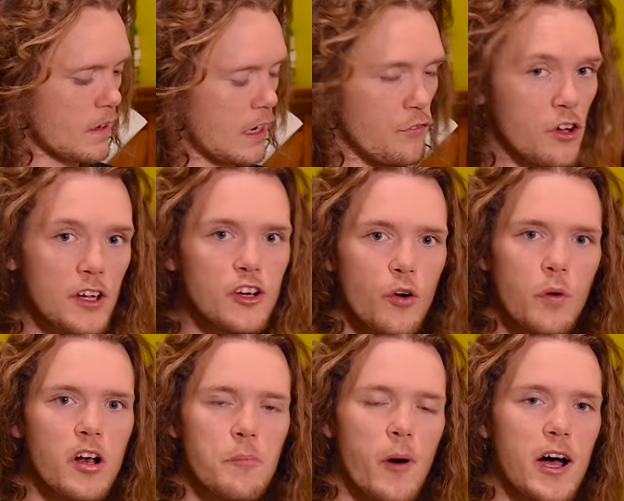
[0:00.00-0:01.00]
I really don't
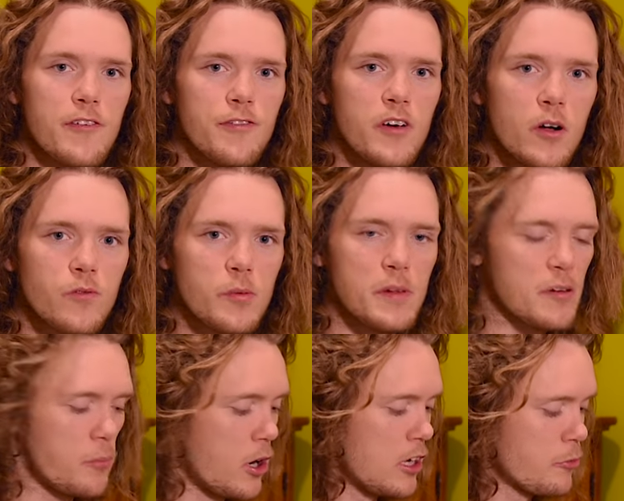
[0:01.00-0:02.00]
want to buy film from the
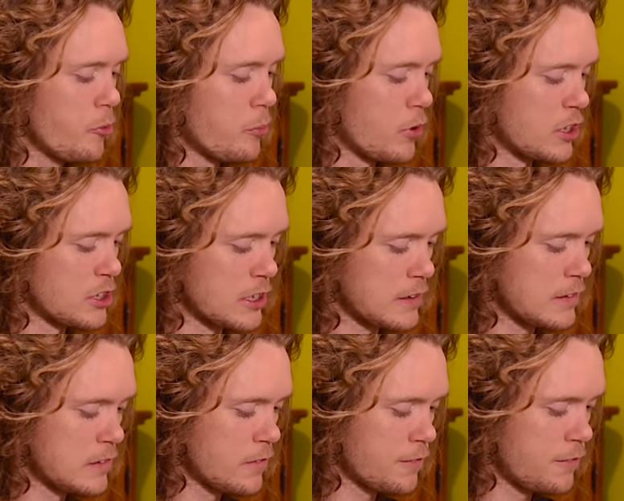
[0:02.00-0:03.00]
Impossible Project because
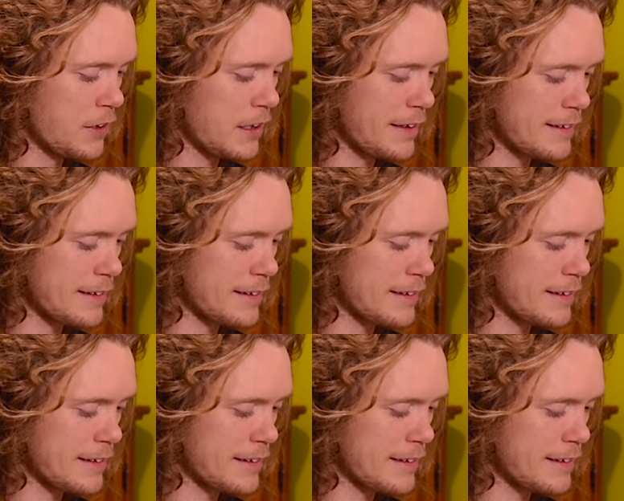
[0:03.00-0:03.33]
it's so freaking